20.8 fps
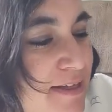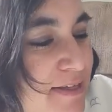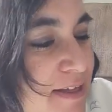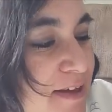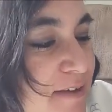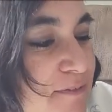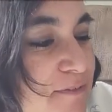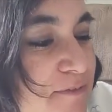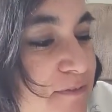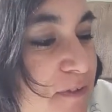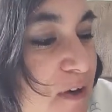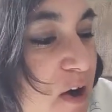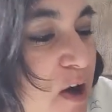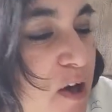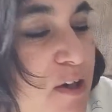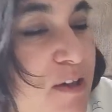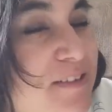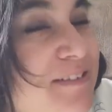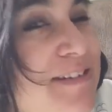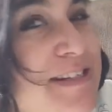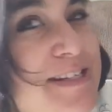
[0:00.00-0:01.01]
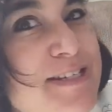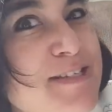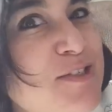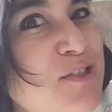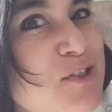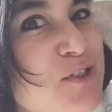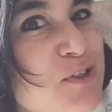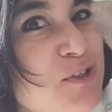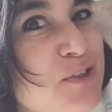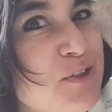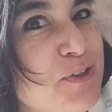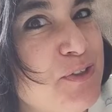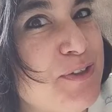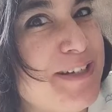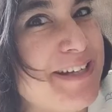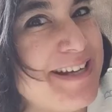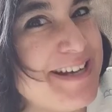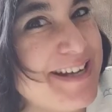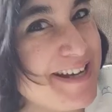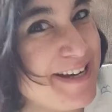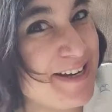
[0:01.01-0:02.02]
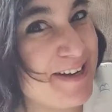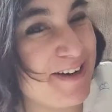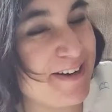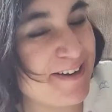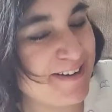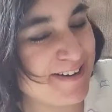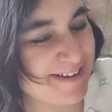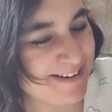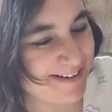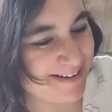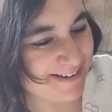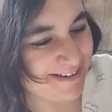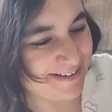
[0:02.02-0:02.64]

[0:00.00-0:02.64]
that fall is truly here.